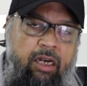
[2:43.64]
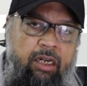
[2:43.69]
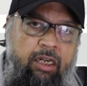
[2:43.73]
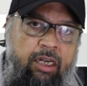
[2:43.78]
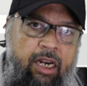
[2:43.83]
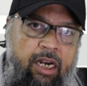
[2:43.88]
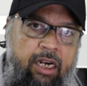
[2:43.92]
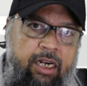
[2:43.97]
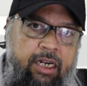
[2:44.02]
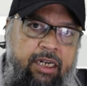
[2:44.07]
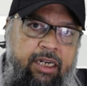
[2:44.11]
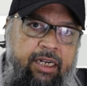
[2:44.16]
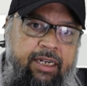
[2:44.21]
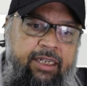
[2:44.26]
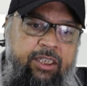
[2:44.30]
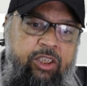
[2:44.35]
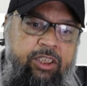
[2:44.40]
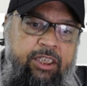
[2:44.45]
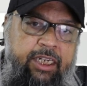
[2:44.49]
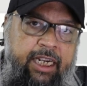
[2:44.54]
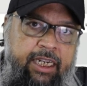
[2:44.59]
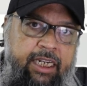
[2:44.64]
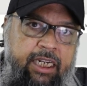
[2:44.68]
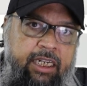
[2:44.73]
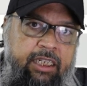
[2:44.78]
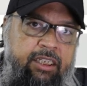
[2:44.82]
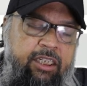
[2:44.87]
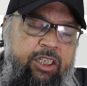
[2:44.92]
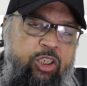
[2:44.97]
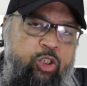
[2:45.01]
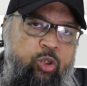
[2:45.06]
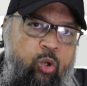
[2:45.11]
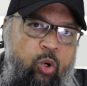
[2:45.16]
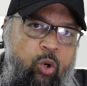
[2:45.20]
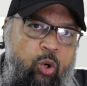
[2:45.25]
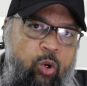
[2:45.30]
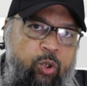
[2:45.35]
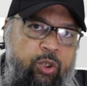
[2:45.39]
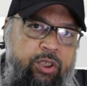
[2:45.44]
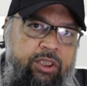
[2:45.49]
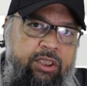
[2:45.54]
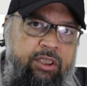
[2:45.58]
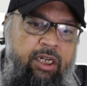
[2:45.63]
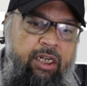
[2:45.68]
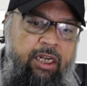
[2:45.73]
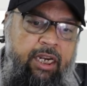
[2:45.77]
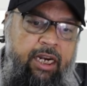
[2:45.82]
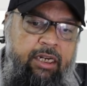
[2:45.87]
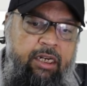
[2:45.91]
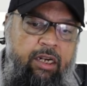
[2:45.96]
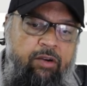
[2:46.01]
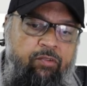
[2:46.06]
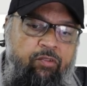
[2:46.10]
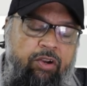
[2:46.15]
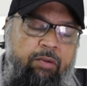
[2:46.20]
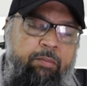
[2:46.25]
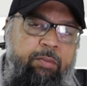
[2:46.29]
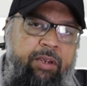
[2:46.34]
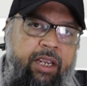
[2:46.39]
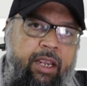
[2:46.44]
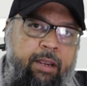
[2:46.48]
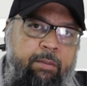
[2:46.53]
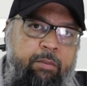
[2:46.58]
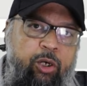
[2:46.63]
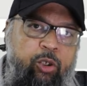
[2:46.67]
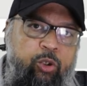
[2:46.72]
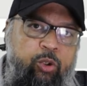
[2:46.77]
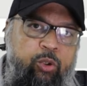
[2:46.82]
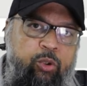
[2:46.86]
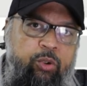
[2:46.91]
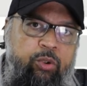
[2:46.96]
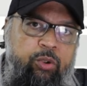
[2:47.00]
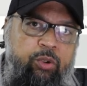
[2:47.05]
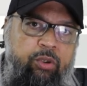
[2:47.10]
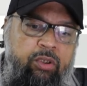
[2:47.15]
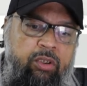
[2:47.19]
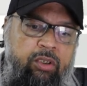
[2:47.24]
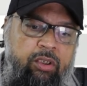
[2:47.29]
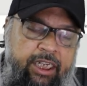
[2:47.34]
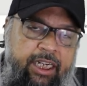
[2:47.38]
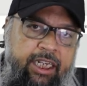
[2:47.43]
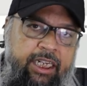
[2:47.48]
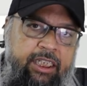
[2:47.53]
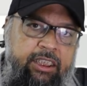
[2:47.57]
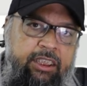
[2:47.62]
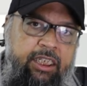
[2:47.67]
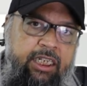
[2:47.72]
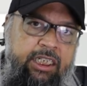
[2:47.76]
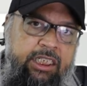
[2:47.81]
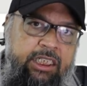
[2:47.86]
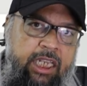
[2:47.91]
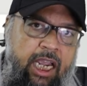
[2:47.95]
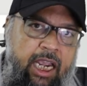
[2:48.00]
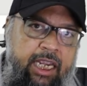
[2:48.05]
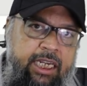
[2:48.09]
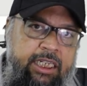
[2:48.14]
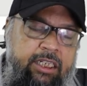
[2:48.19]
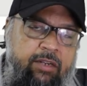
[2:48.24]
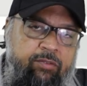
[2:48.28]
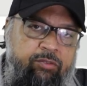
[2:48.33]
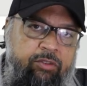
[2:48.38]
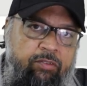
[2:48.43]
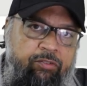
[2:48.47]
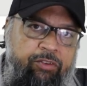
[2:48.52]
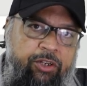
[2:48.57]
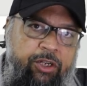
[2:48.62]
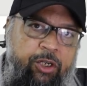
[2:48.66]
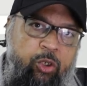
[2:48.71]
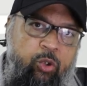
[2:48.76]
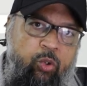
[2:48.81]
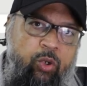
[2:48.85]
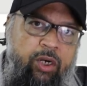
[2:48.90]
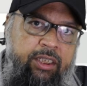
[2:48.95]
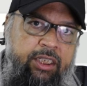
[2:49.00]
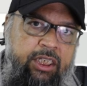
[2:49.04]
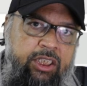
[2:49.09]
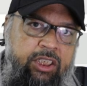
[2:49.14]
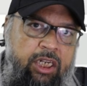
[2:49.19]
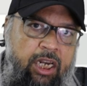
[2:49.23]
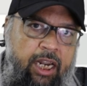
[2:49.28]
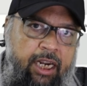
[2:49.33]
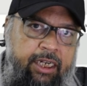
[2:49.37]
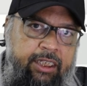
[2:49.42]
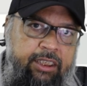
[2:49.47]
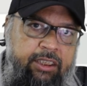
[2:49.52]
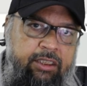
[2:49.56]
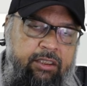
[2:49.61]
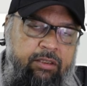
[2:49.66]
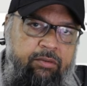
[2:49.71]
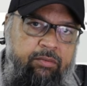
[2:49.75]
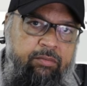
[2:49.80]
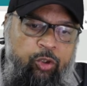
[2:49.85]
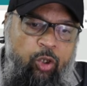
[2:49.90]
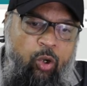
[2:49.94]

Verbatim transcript: a learner is taking this course, learner will be able to change the size of the video or the slide.